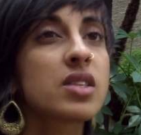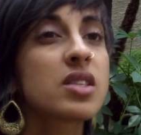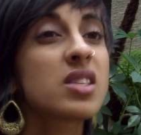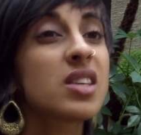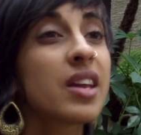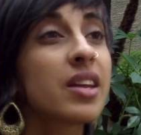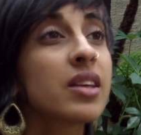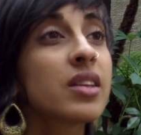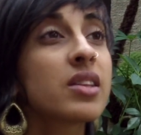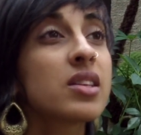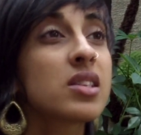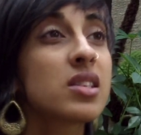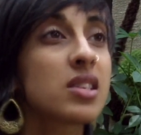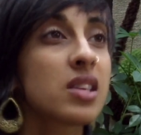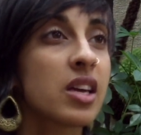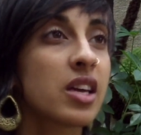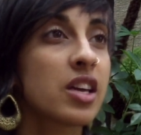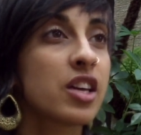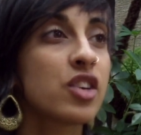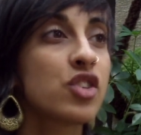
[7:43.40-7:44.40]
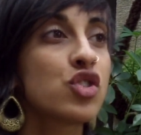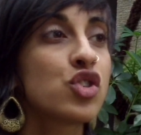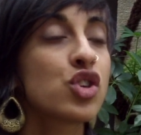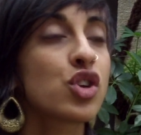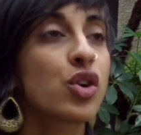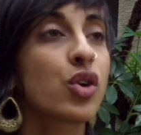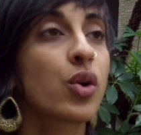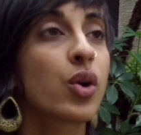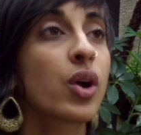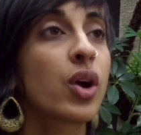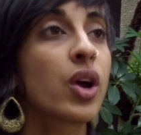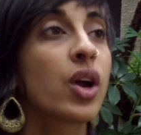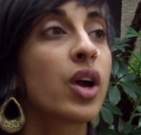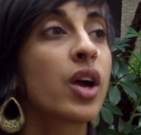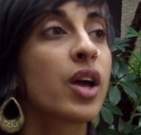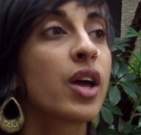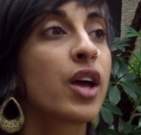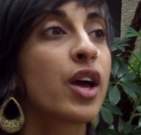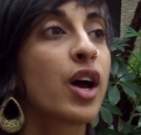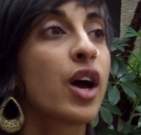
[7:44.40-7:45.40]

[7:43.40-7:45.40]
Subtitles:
setting the stage, or